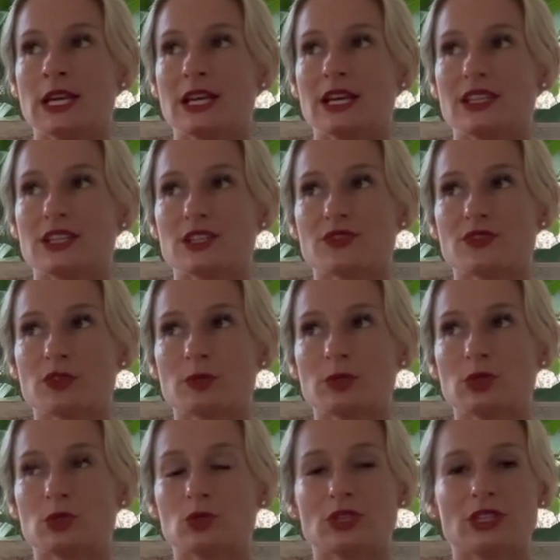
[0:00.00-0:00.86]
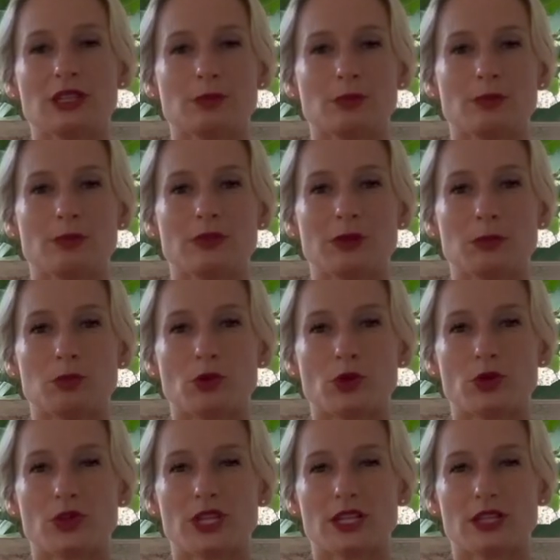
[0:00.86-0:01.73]
it's for me really
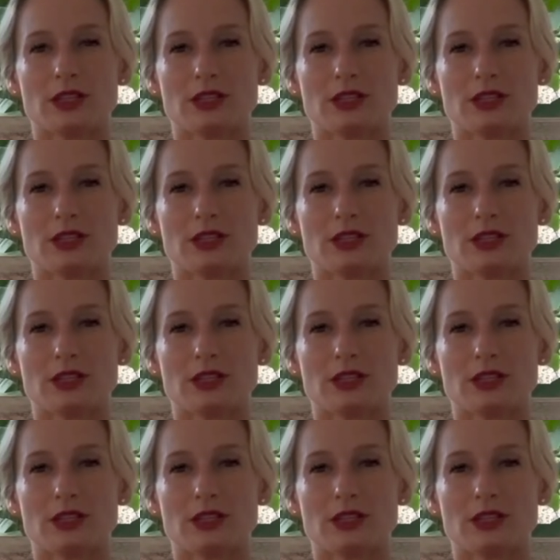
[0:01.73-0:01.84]
important